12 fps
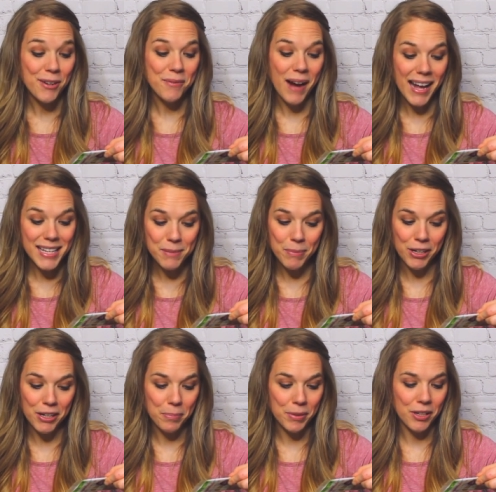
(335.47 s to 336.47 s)

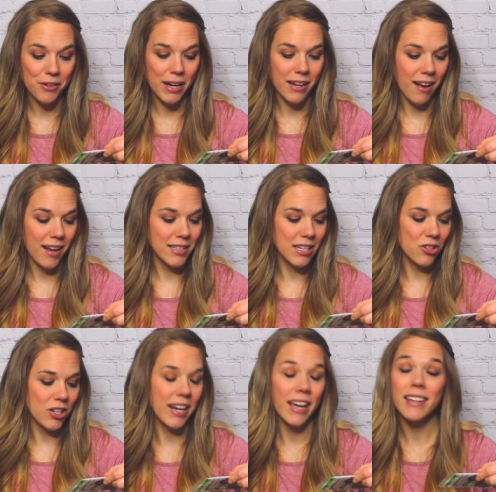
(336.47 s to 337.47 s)
raspberry puree
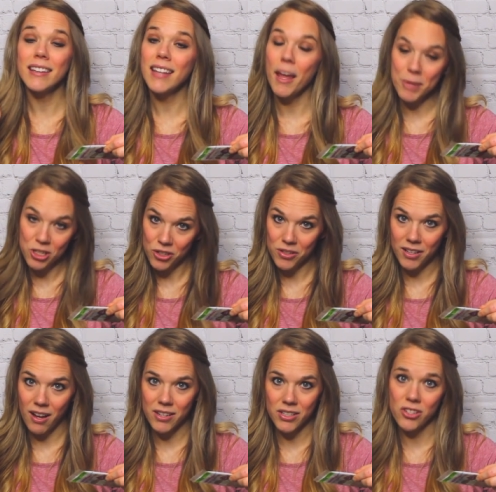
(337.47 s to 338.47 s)
concentrate, and lemon juice
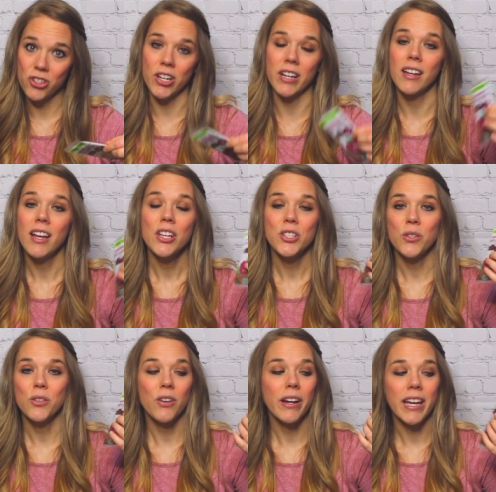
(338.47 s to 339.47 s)
concentrate.
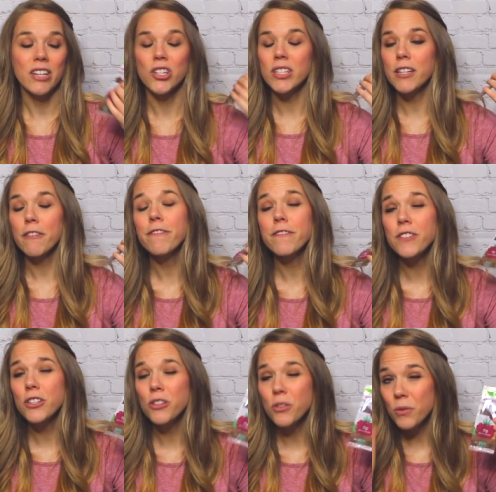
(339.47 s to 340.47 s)
So again, just a
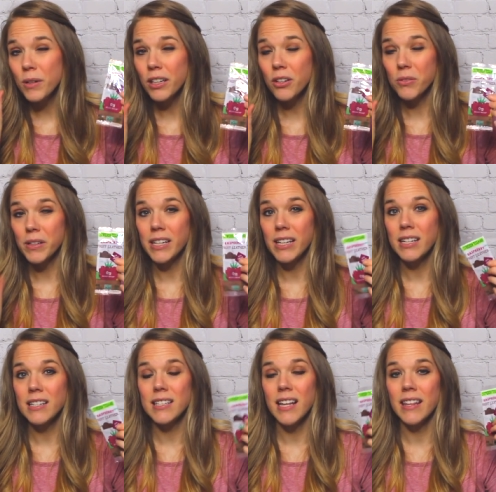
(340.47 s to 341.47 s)
few
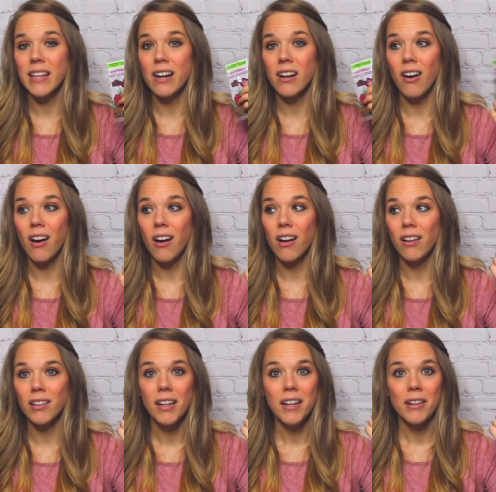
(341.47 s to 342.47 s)
ingredients and they're
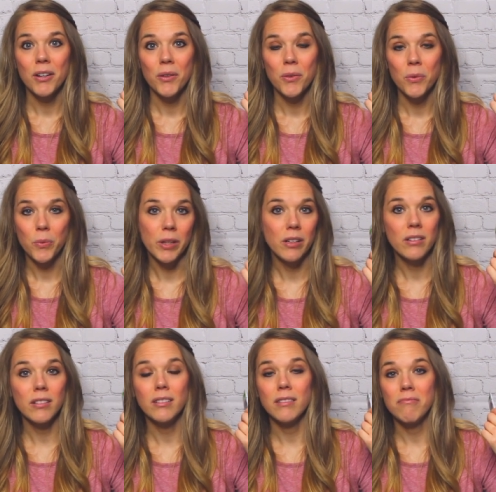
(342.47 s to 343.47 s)
all
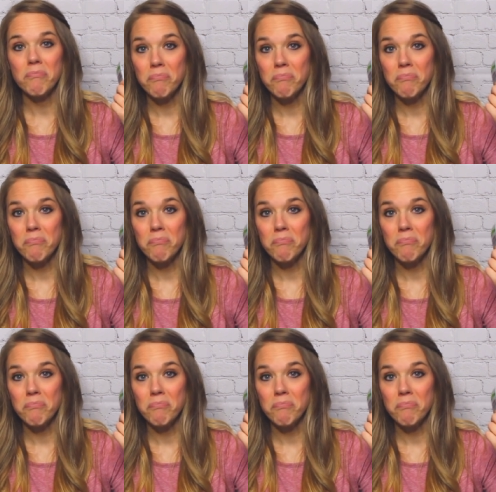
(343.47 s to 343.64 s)
real